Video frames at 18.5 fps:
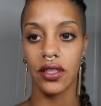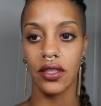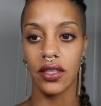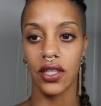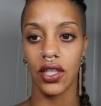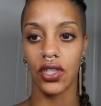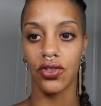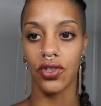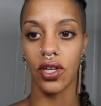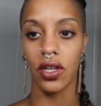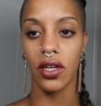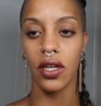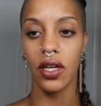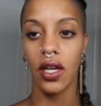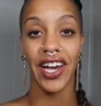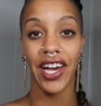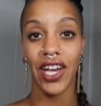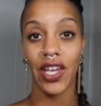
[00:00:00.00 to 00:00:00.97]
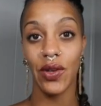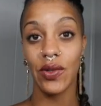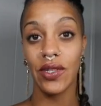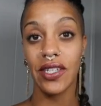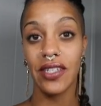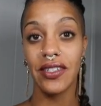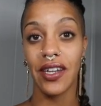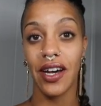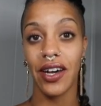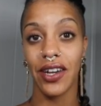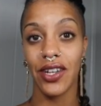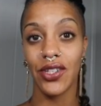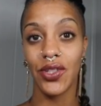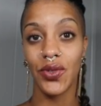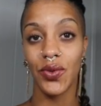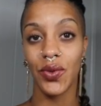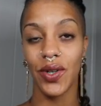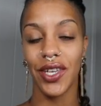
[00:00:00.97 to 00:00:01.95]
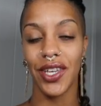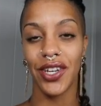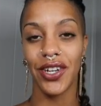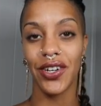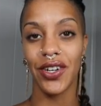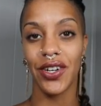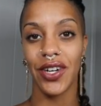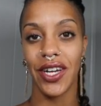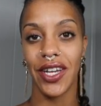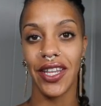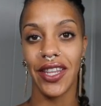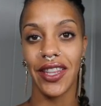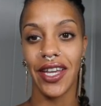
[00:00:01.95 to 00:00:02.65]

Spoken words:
etc. I use a dotting tool here, and